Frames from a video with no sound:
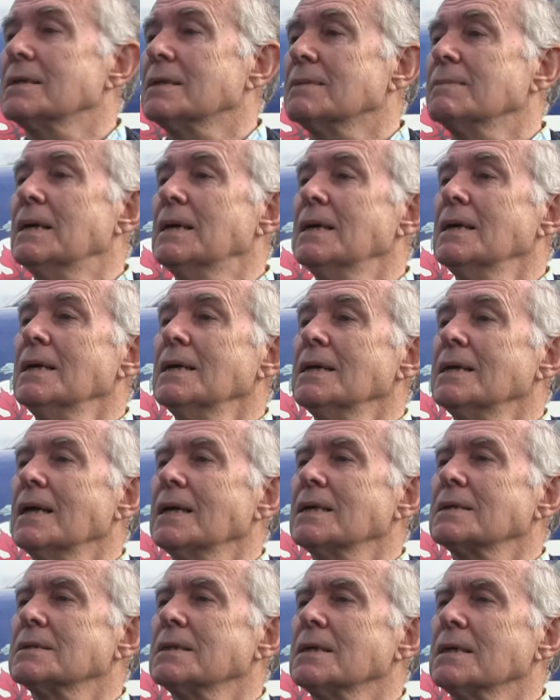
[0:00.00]
them.
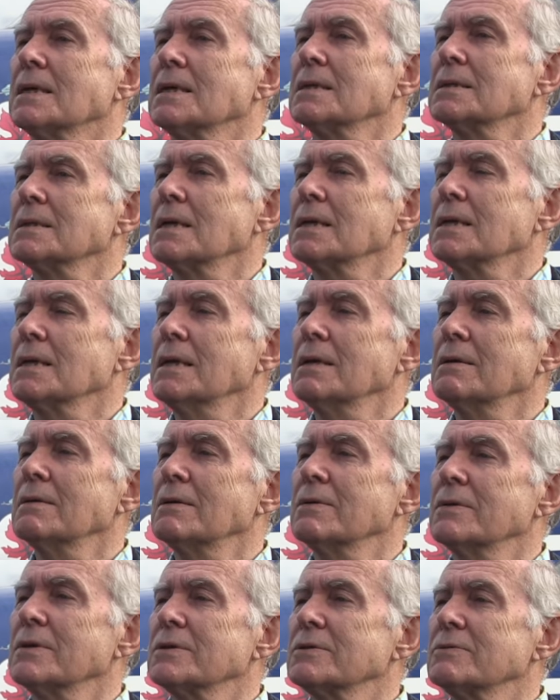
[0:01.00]
Next thing is I hear
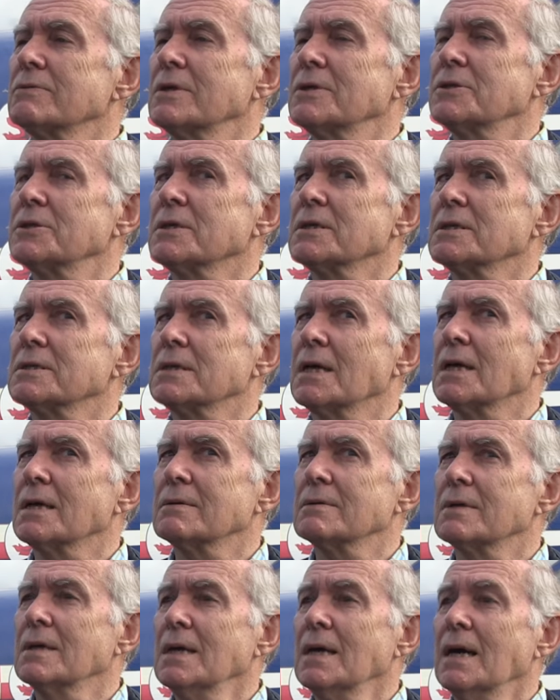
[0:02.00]
all this rushing
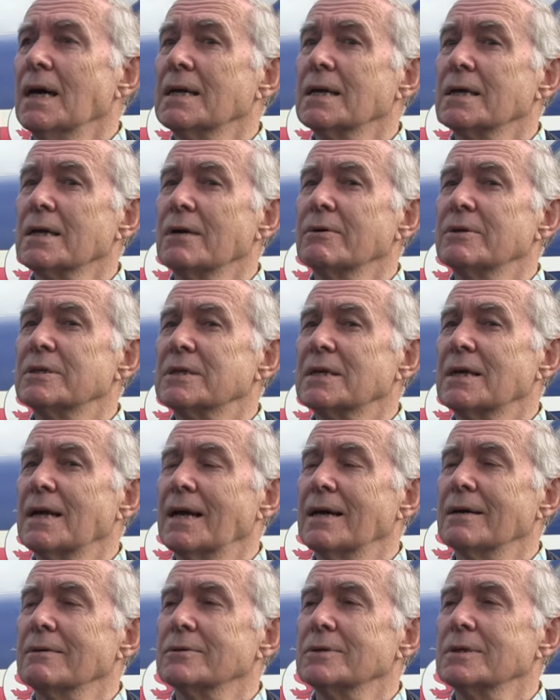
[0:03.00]
sound, and I go into
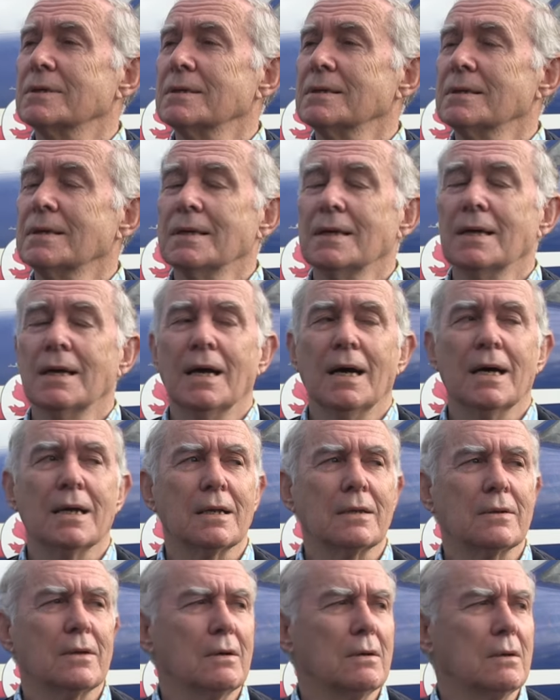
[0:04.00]
cloud.
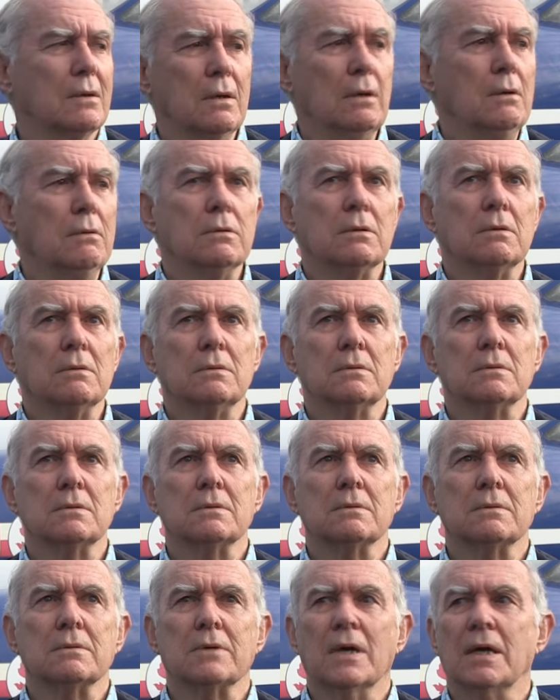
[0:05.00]
And I thought, oh,
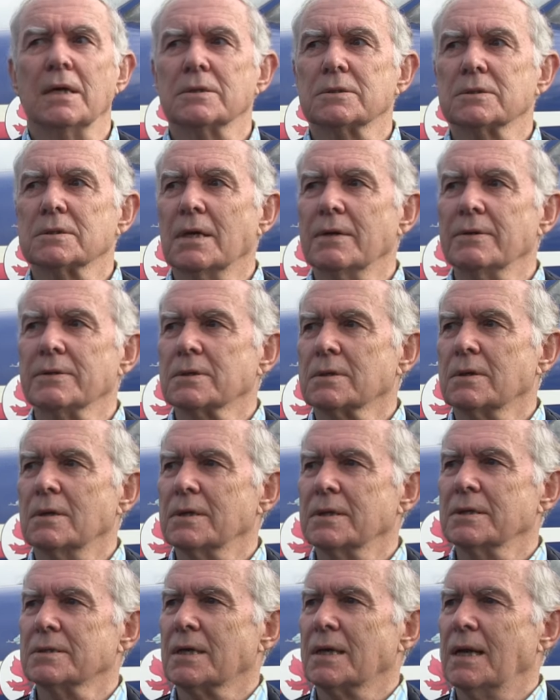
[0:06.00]
Christ,
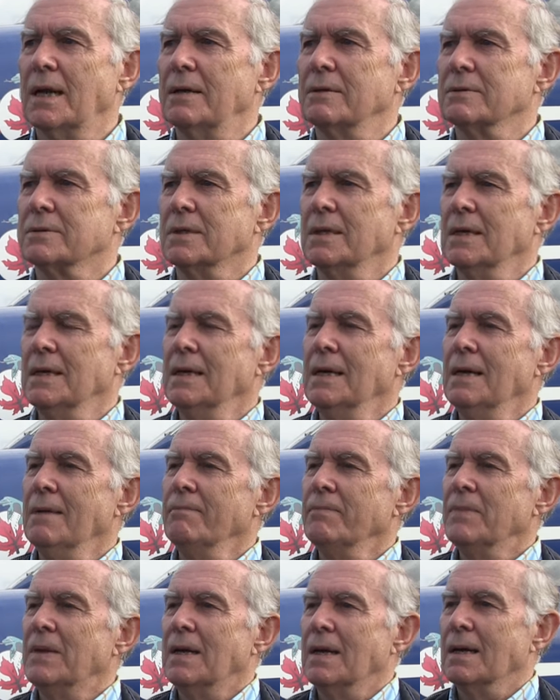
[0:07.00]
gone into cloud.
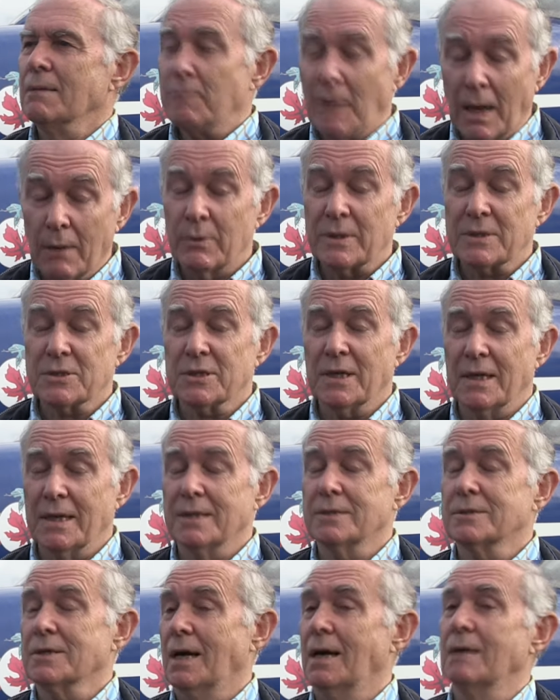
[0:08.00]
By which
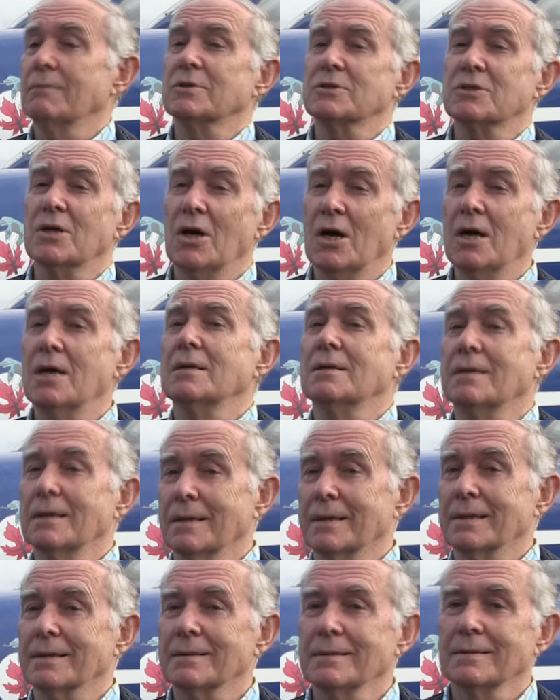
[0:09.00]
stage, I was
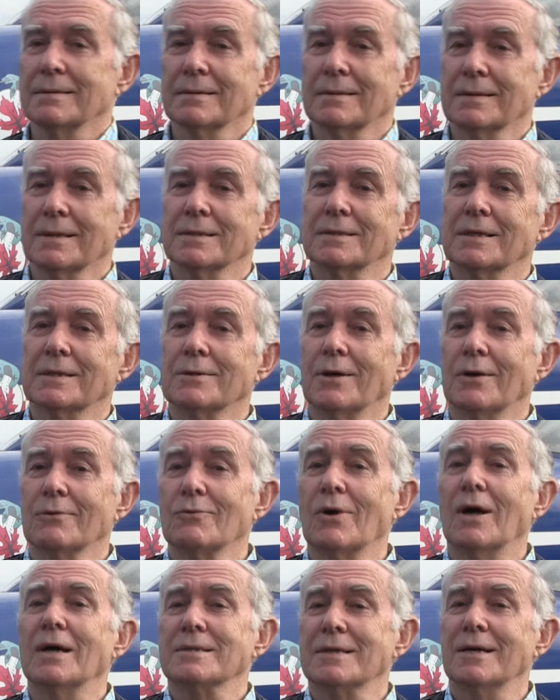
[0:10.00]
hurtling, because I'd gone
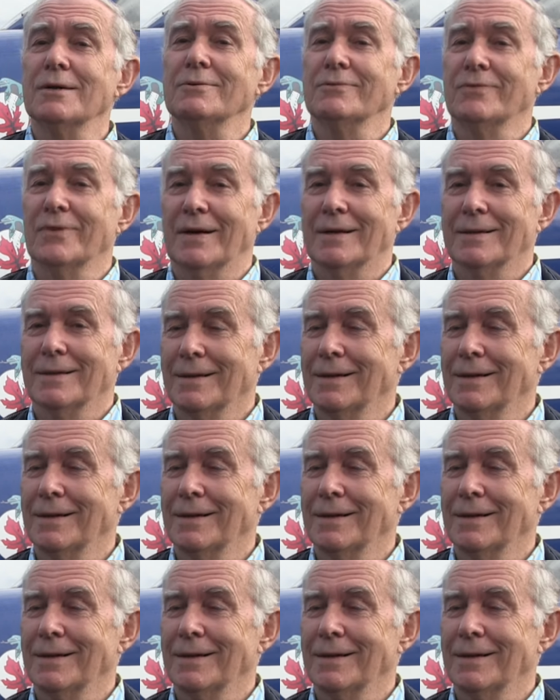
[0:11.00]
right over,